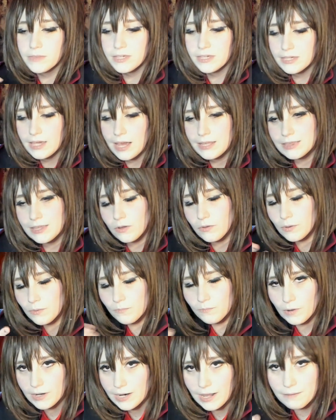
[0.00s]
the only one
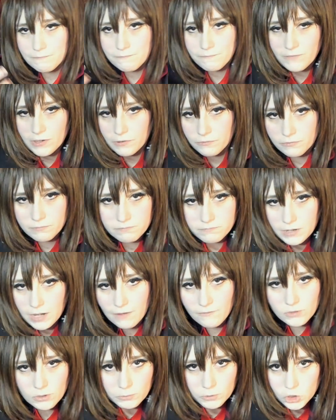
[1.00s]
I feel
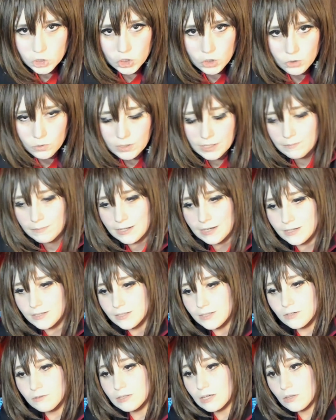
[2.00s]
comfortable shooting, because the
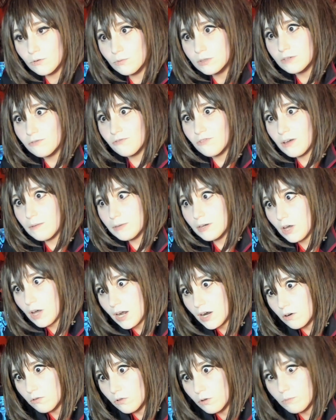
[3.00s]
other one's a family
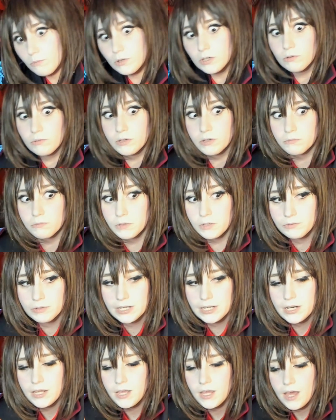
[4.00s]
heirloom, we don't want to ruin it,
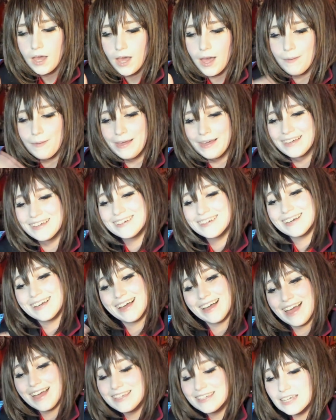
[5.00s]

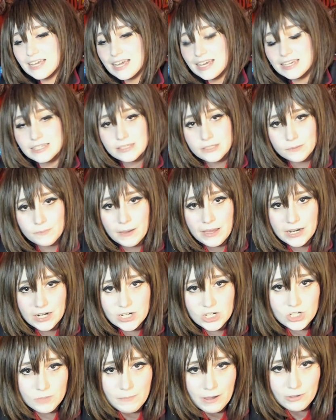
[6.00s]
is a Spanish
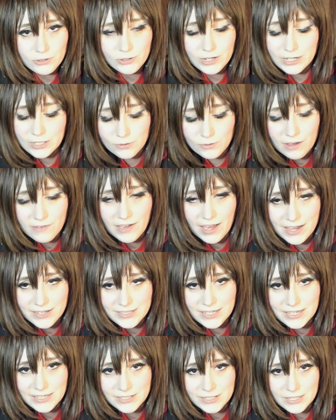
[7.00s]
Mausert. I do have
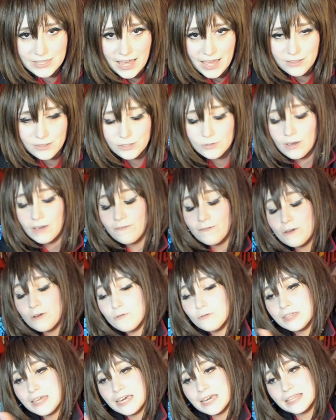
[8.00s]
access to that. So if you
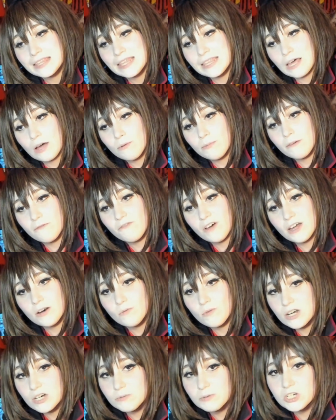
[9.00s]
think that would be fun to watch
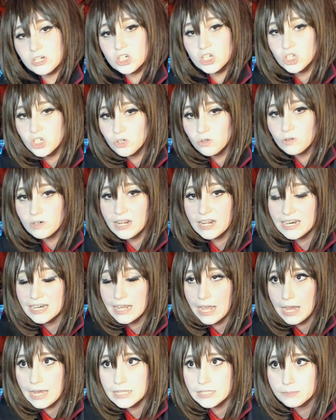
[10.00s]
me shoot in
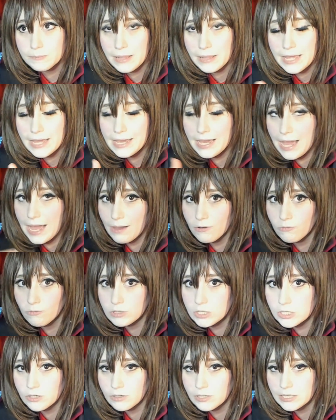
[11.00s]
cosplay, I would
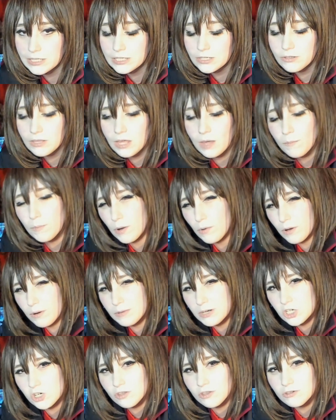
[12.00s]
totally do that, but I want to make sure
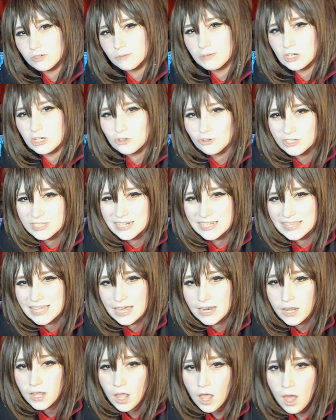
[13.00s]
there's some interest in that
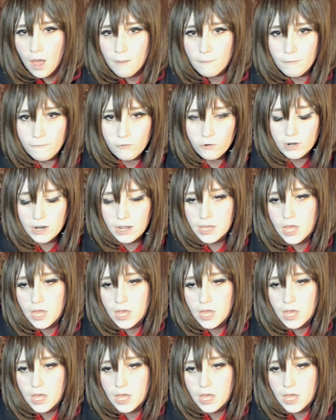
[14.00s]
before I,